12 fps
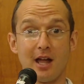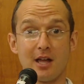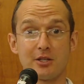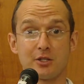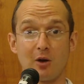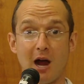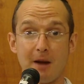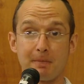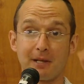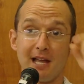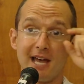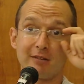So our
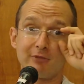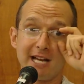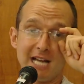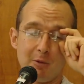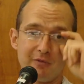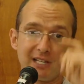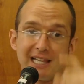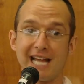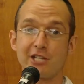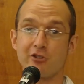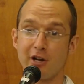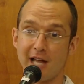plan, right now we have an
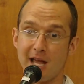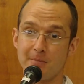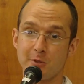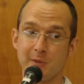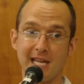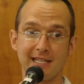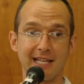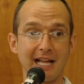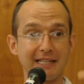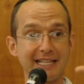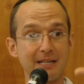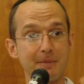Electron app. So we take a
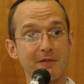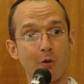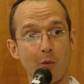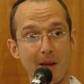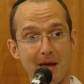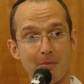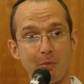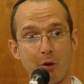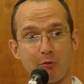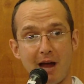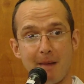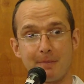little bit of our web app and we
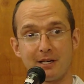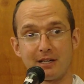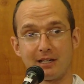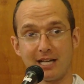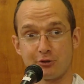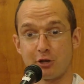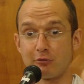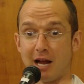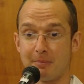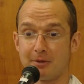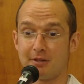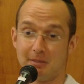wrap it in an Electron
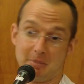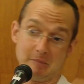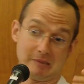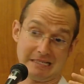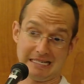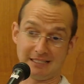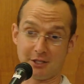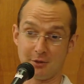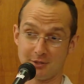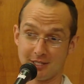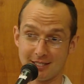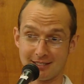wrapper, and people kind of
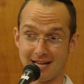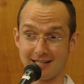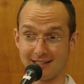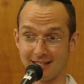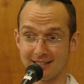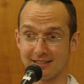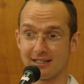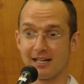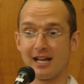use it and kind of like it.